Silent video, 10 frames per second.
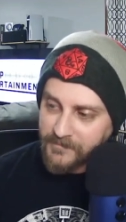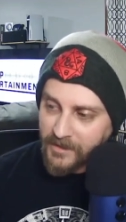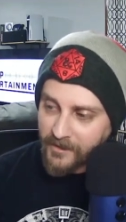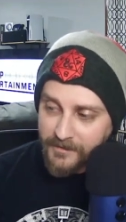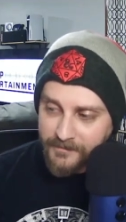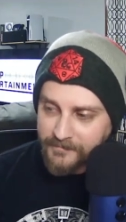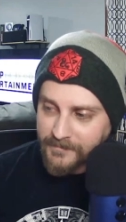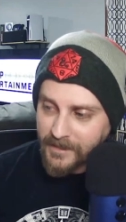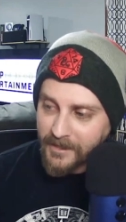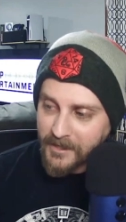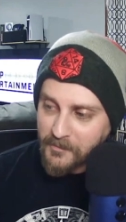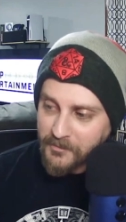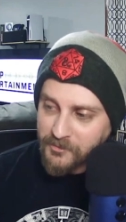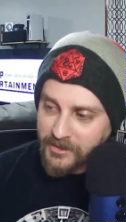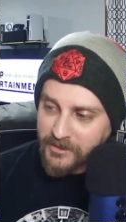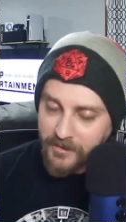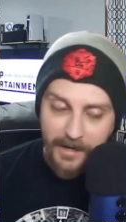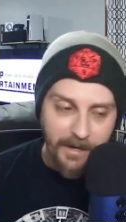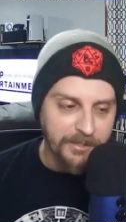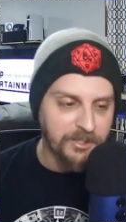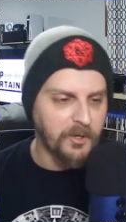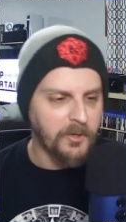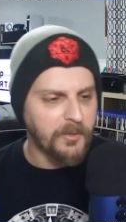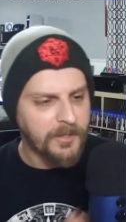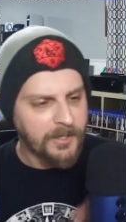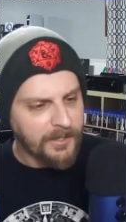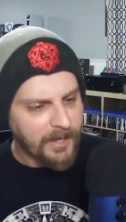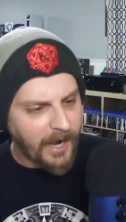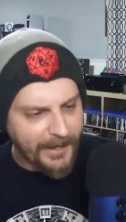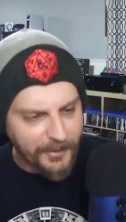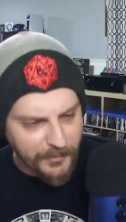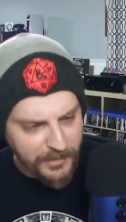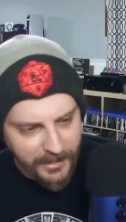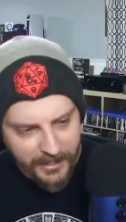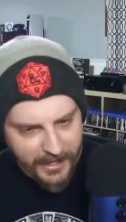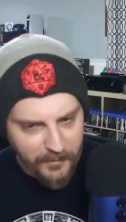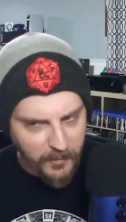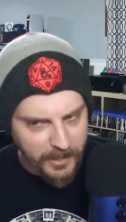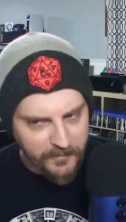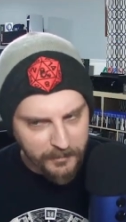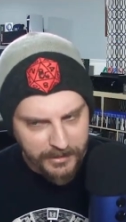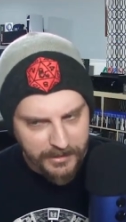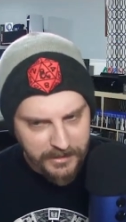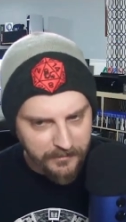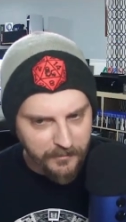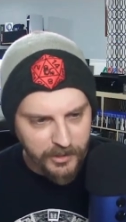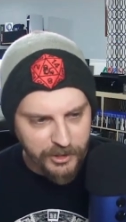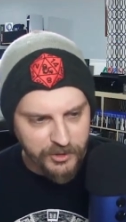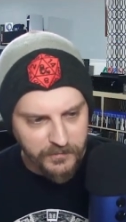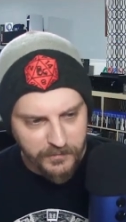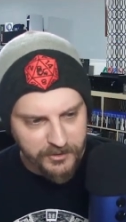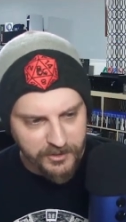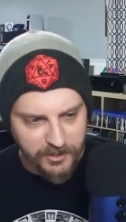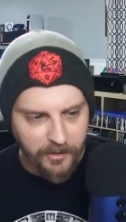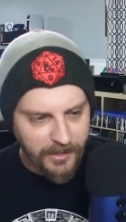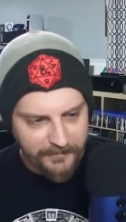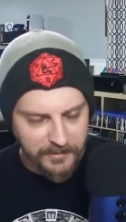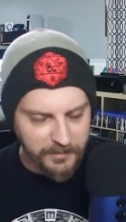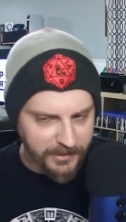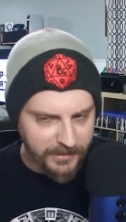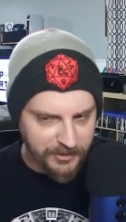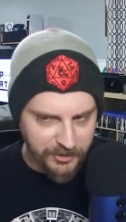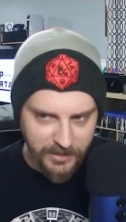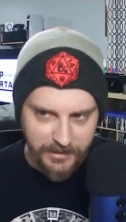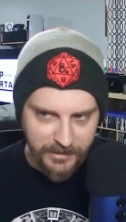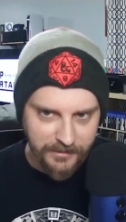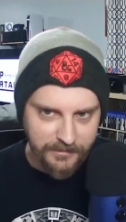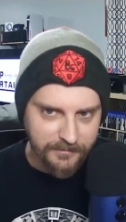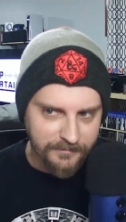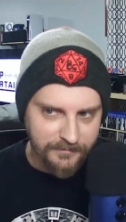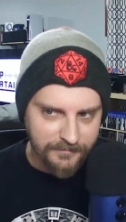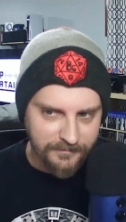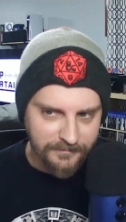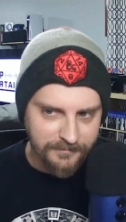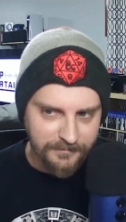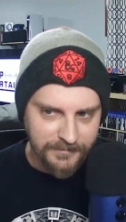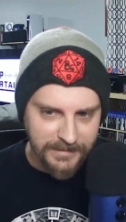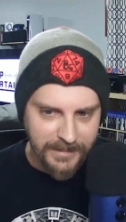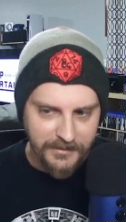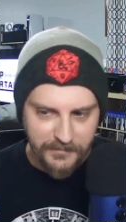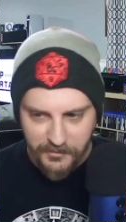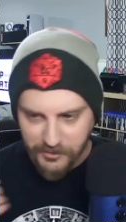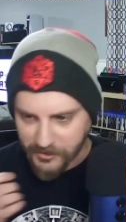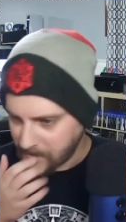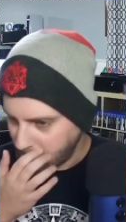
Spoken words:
All right. I will trust you. So I don't think I have a way of playing the original version, so I'll have to play the chibi DS version.